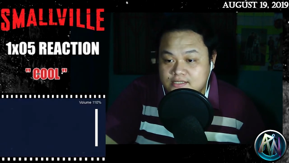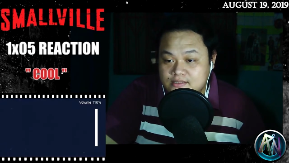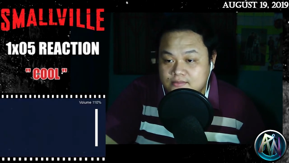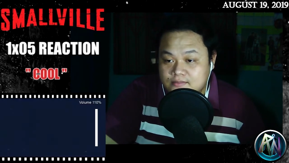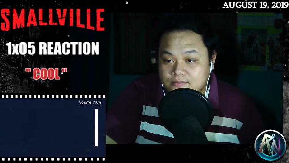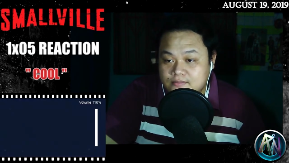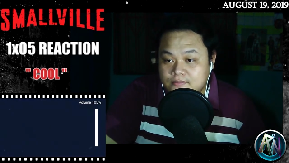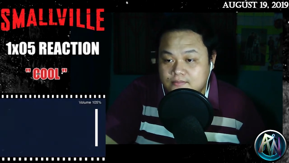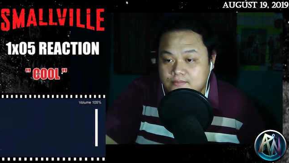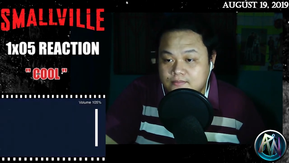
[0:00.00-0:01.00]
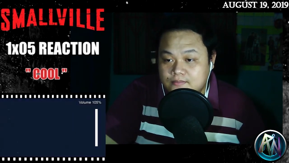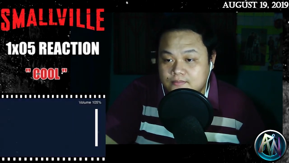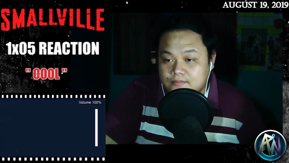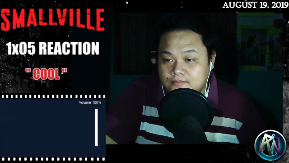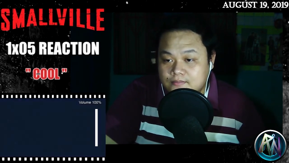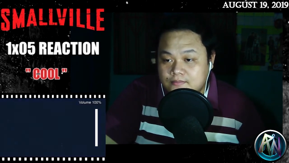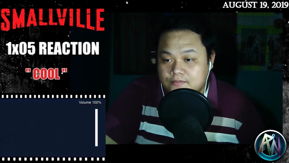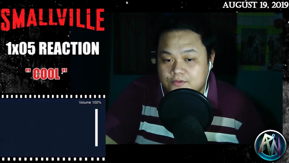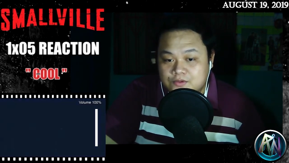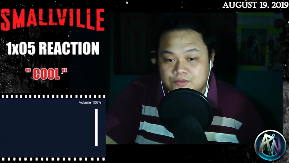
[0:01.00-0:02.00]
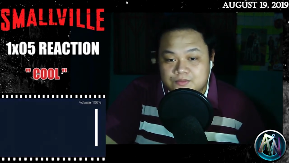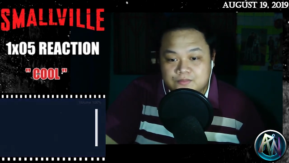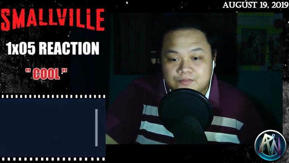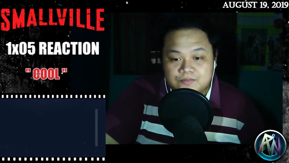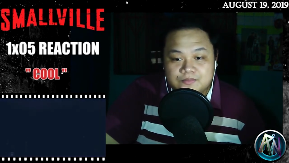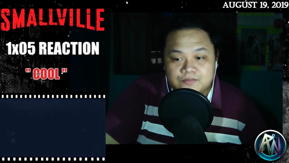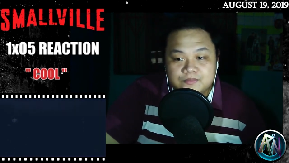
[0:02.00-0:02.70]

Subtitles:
(no one is talking)